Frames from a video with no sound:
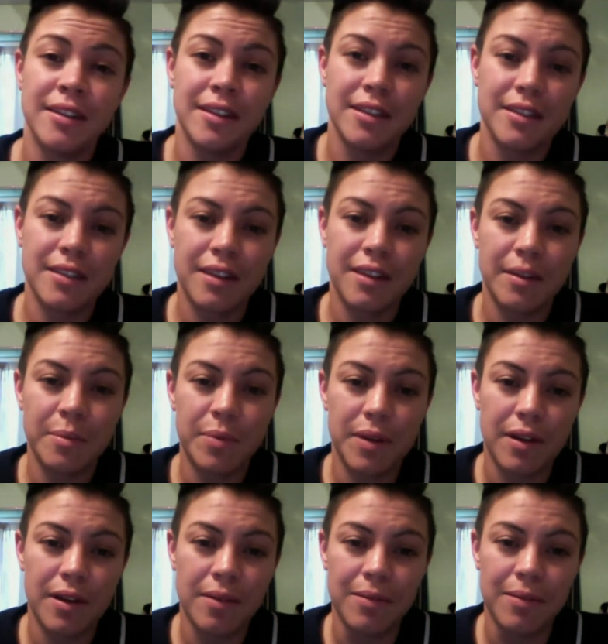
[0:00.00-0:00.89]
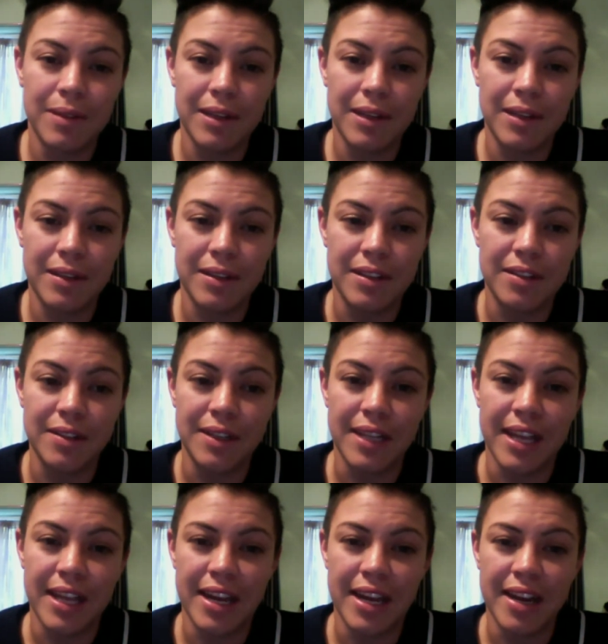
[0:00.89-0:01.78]
So I'd probably do it
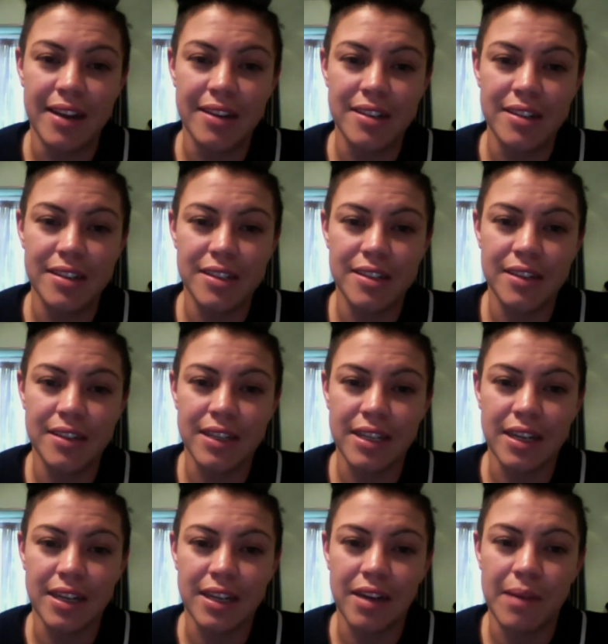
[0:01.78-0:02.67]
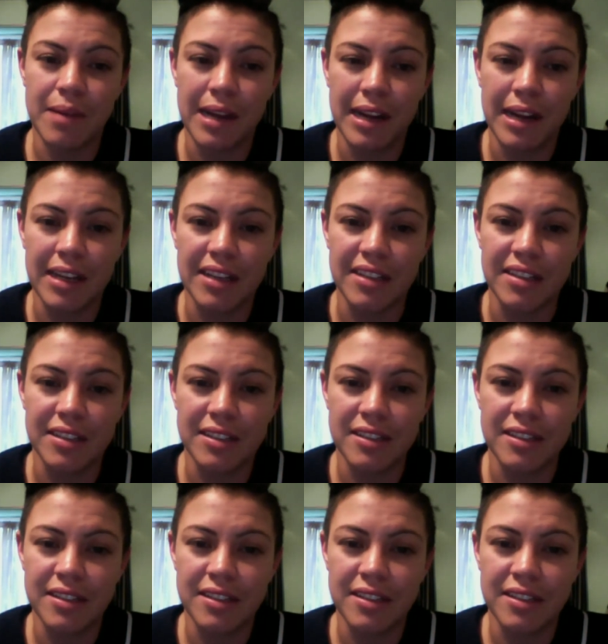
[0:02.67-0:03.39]
there just so I could go back and,